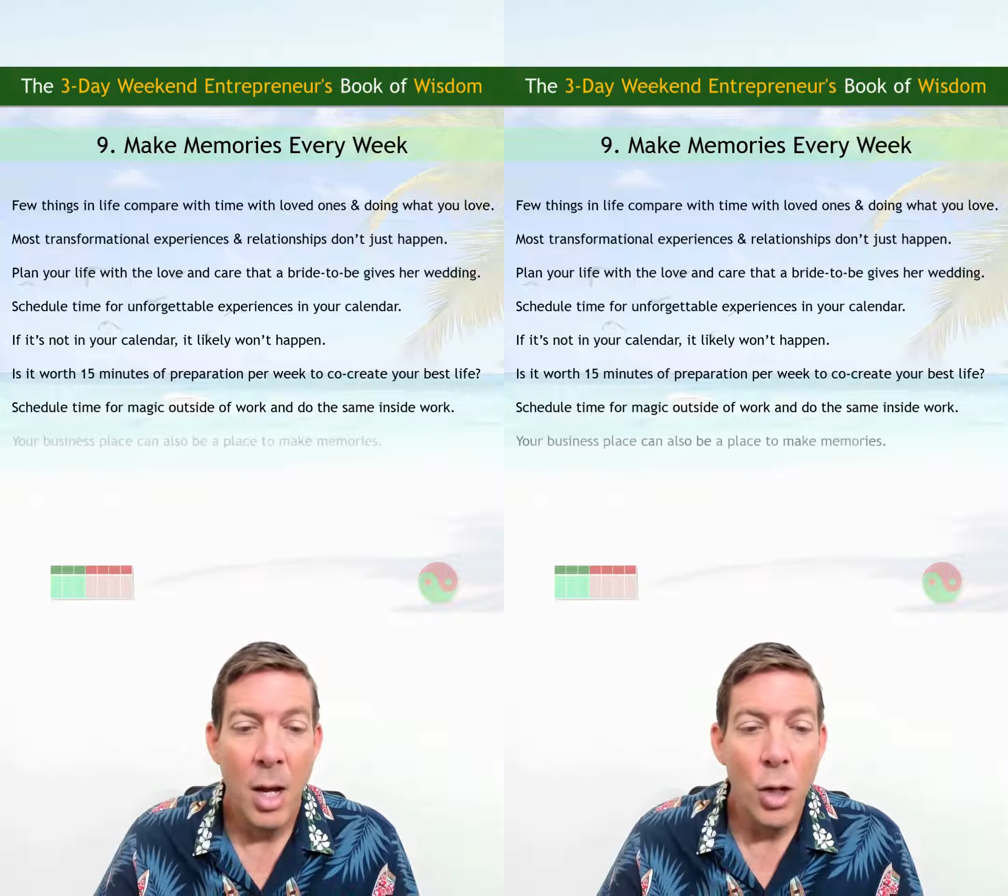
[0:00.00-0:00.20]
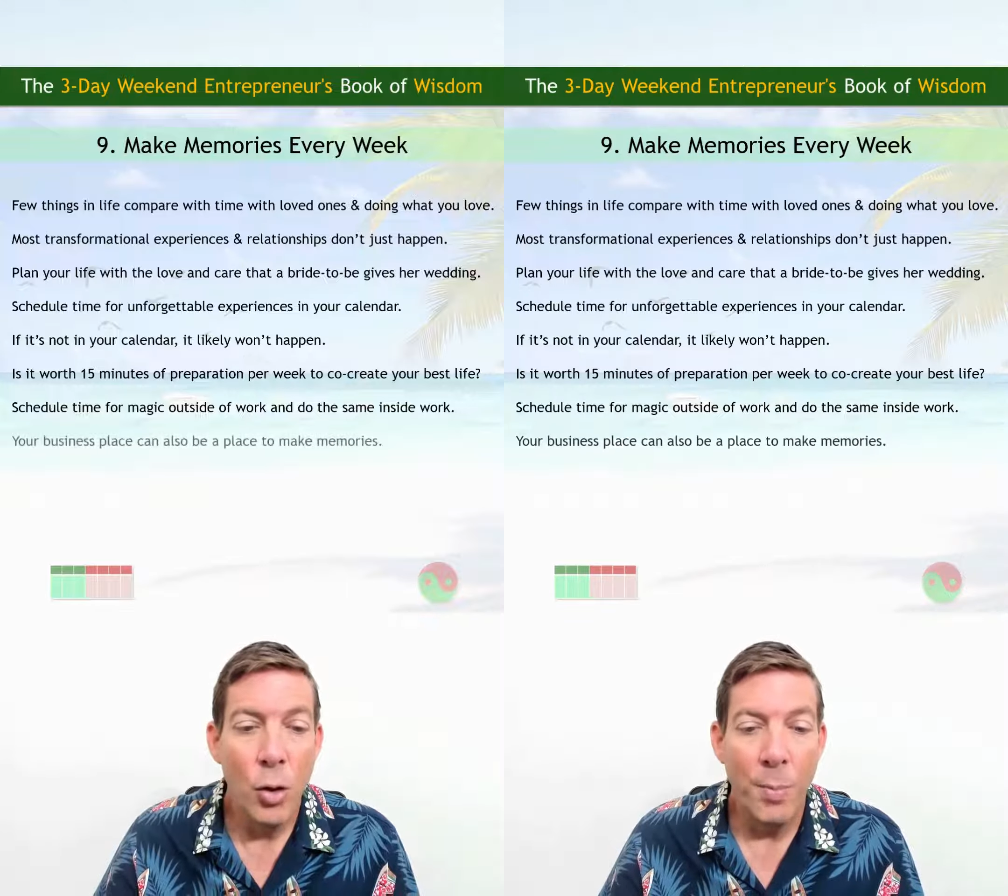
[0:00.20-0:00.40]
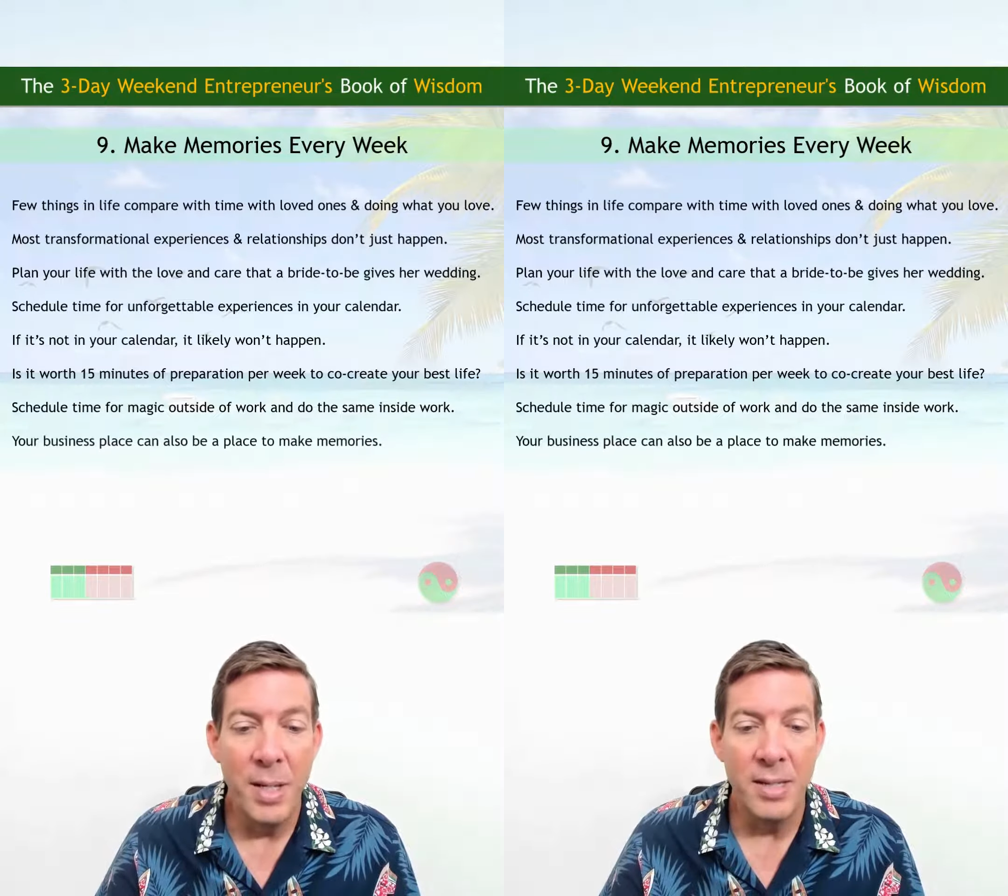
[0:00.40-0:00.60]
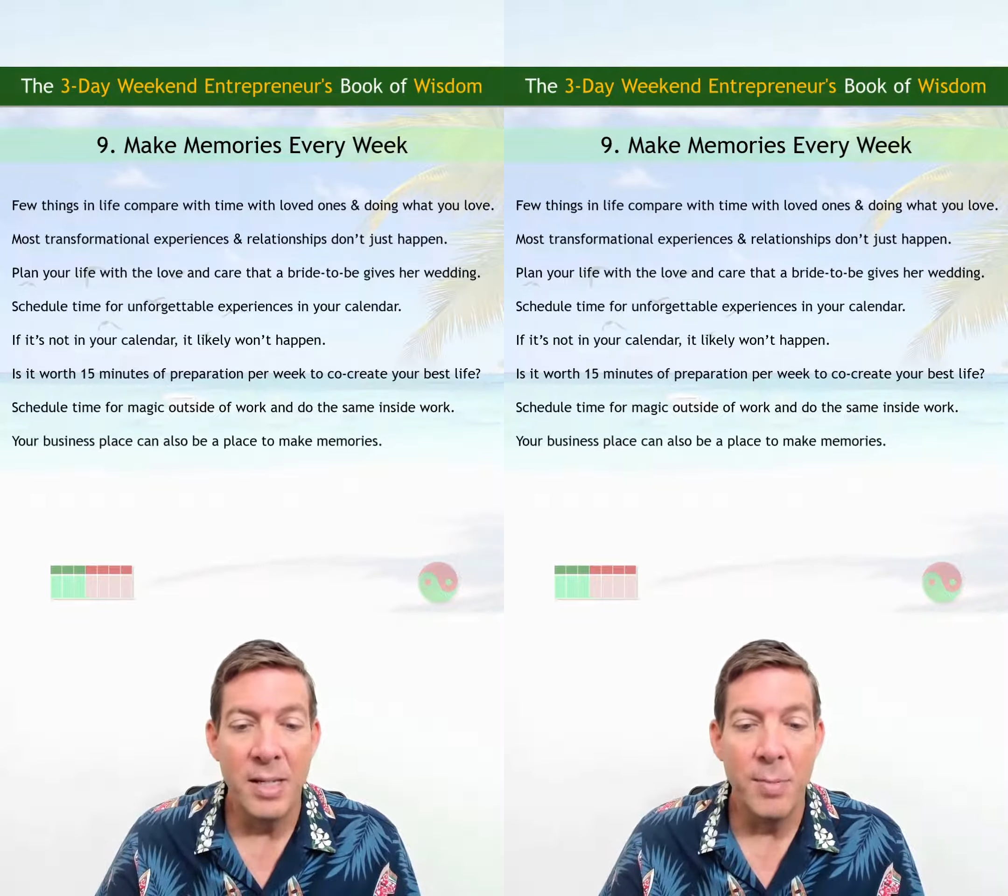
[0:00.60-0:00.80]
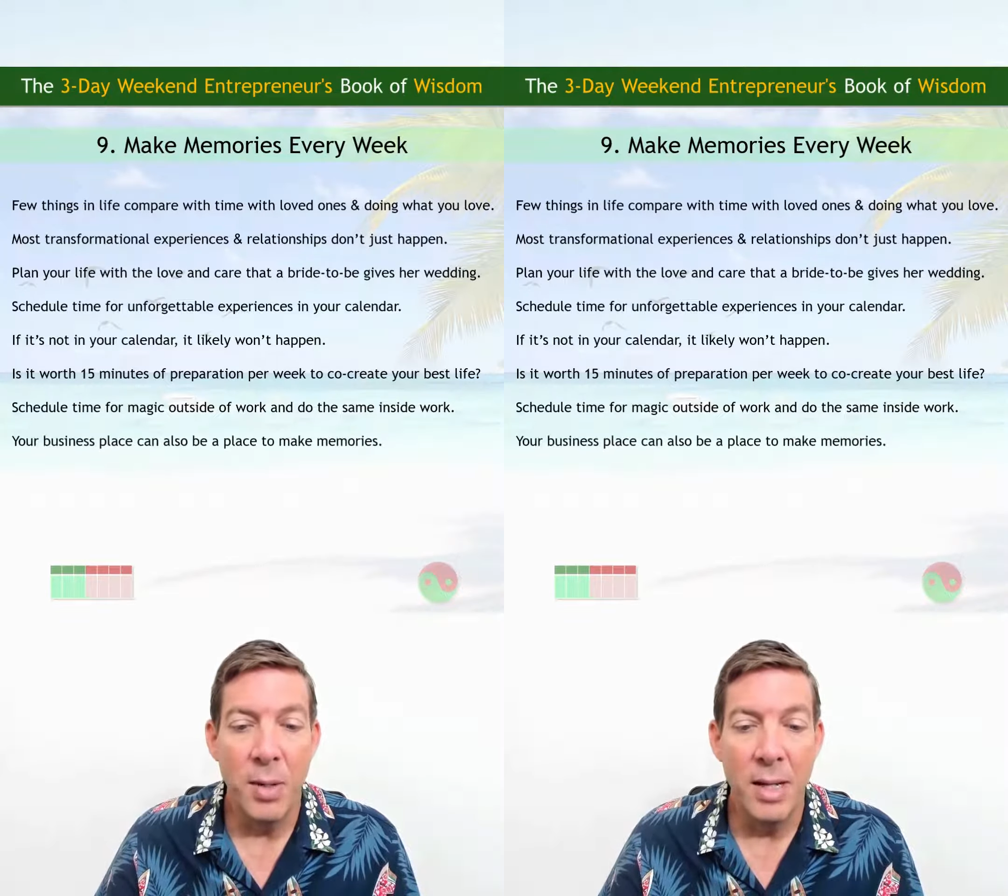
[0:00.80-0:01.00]
Your
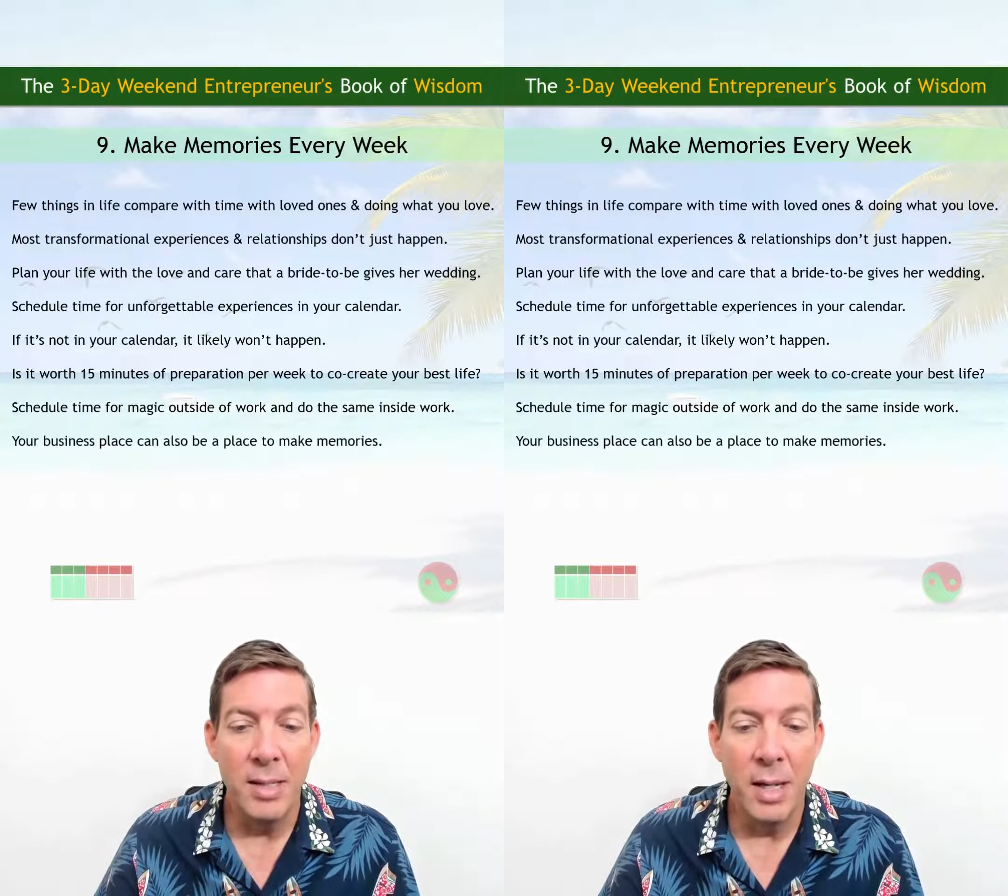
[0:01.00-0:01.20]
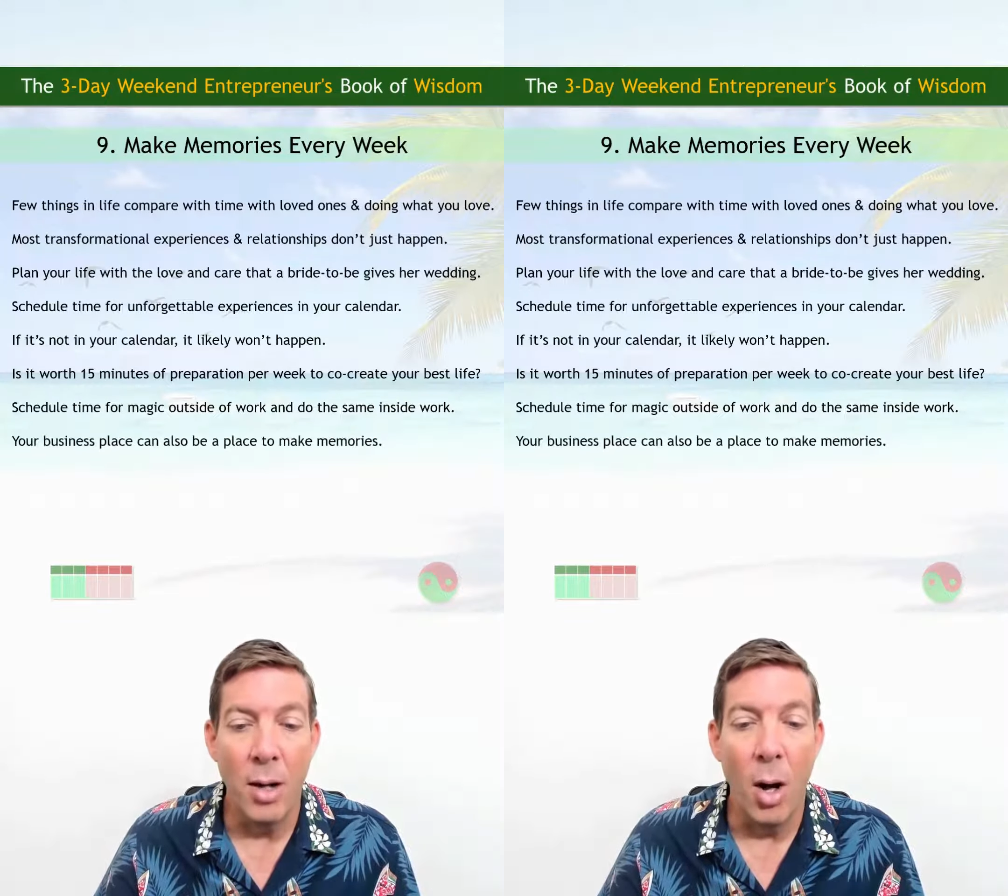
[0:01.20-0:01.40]
business place can